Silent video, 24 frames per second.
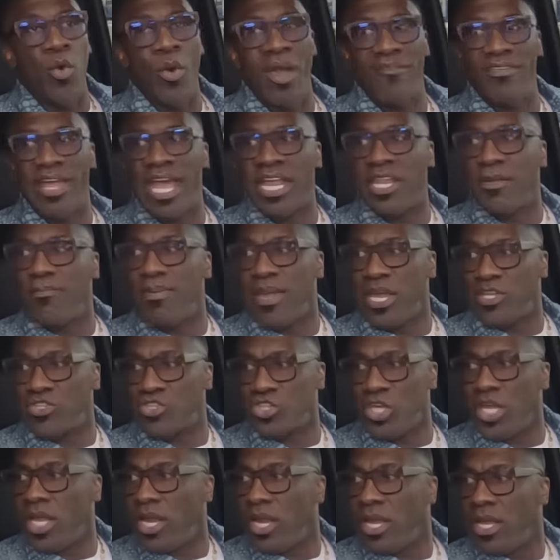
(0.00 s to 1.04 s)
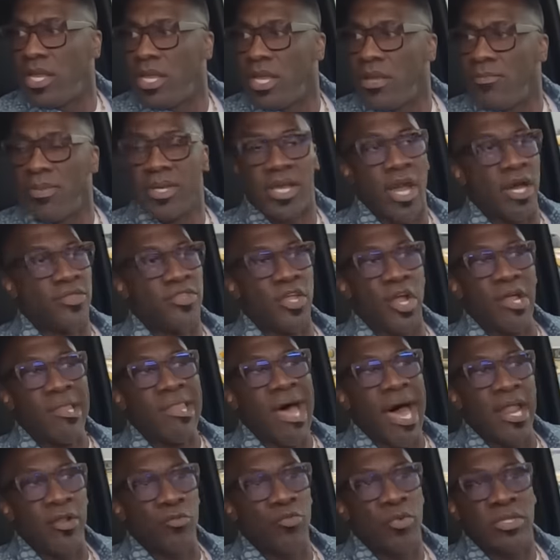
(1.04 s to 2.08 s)
you, whoever you, had the best year because there are a
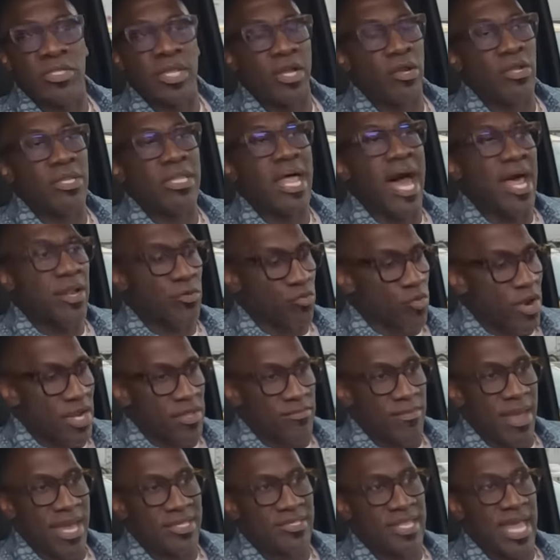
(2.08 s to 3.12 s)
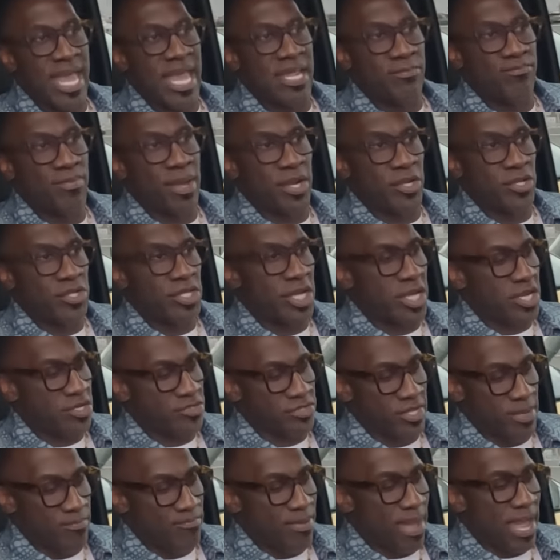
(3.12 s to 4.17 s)
lot of there are a lot of running backs that had better
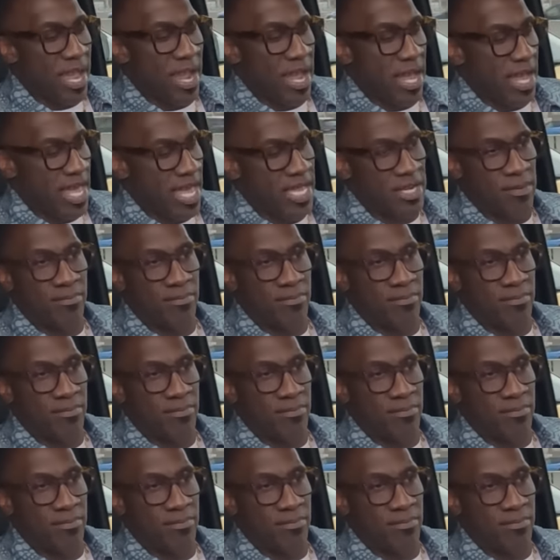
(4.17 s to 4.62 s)
years than uh,